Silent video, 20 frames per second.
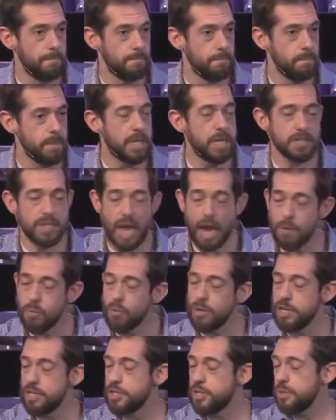Because I
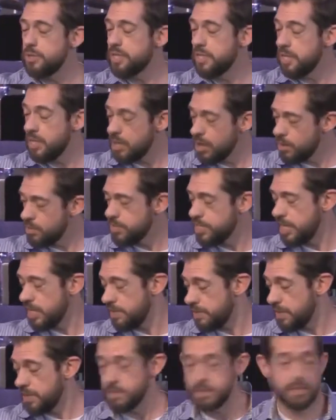wanted you to know
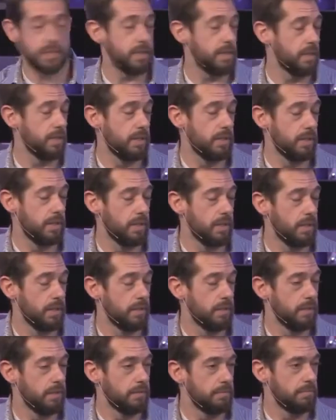Jesus
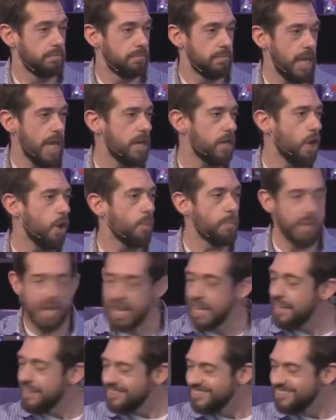and know me.